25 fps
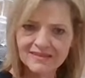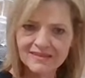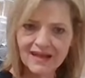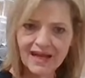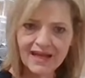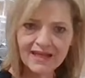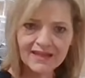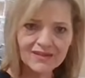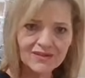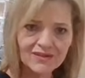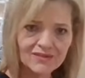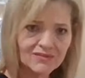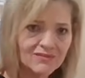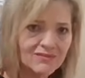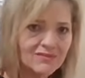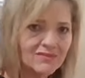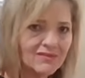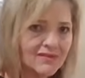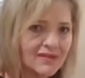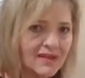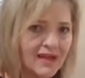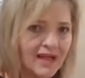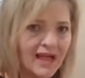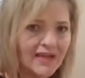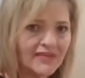I don't.
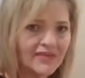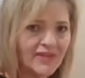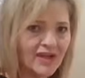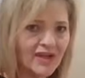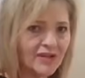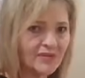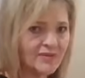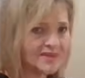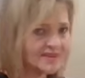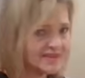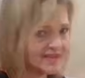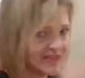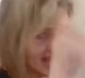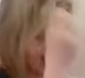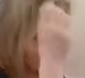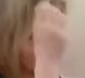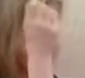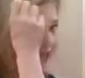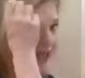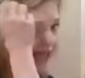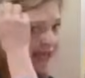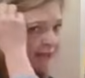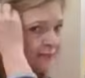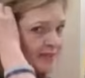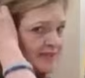I thought it was. I
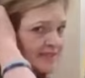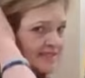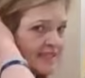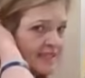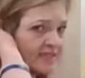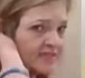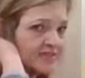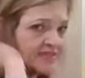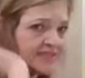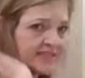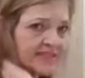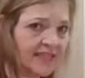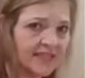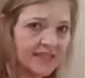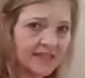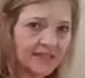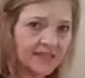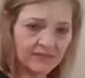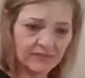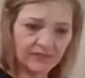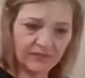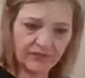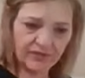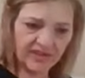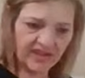had myself set
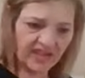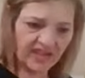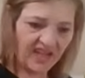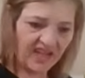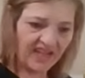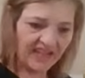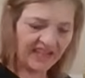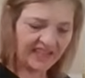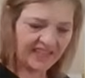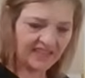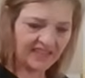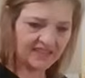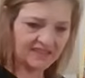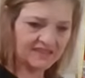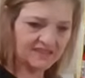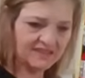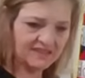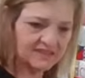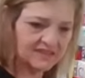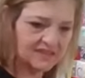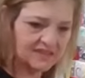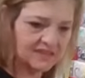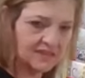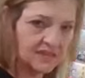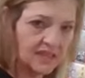for 9.
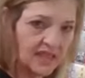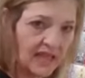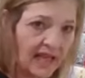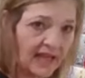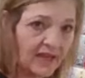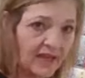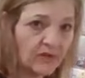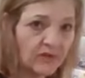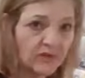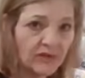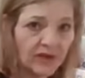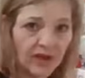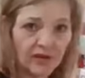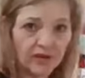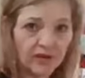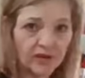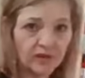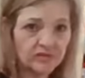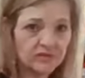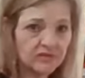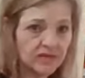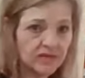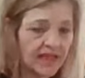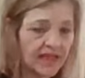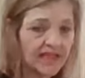I don't know.
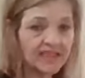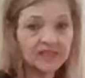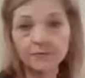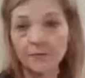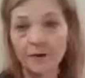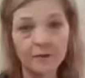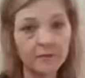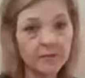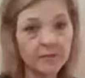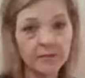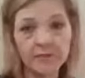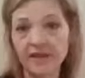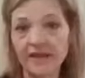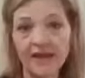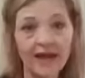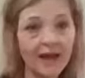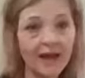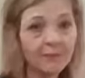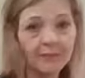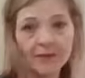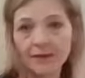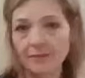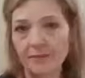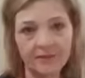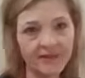It's probably me. I
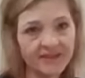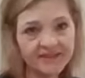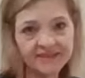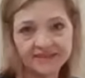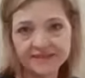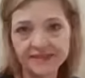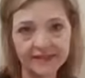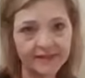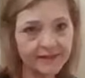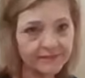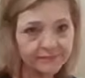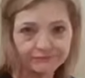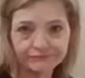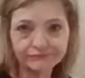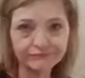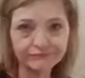probably messed up.